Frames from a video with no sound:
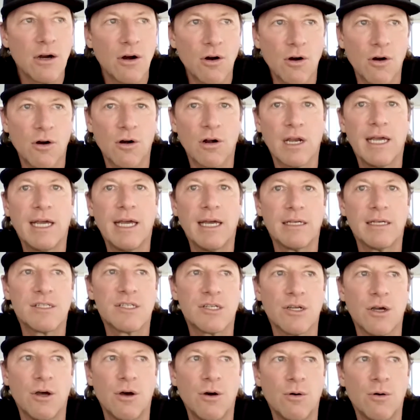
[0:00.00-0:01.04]
early, and
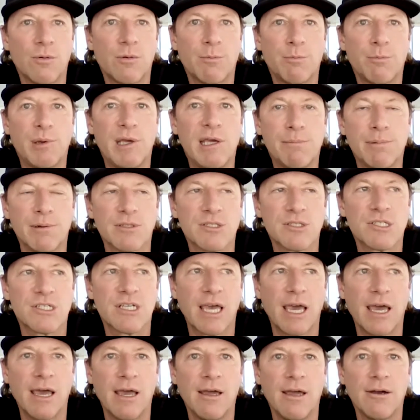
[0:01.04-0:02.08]
so people
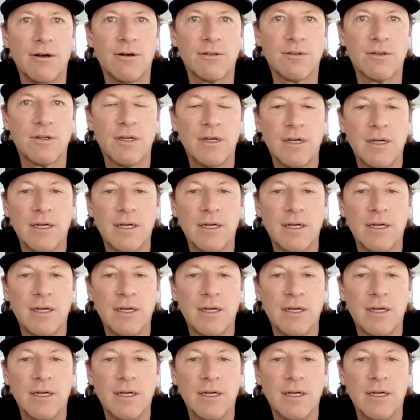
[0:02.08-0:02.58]
scaled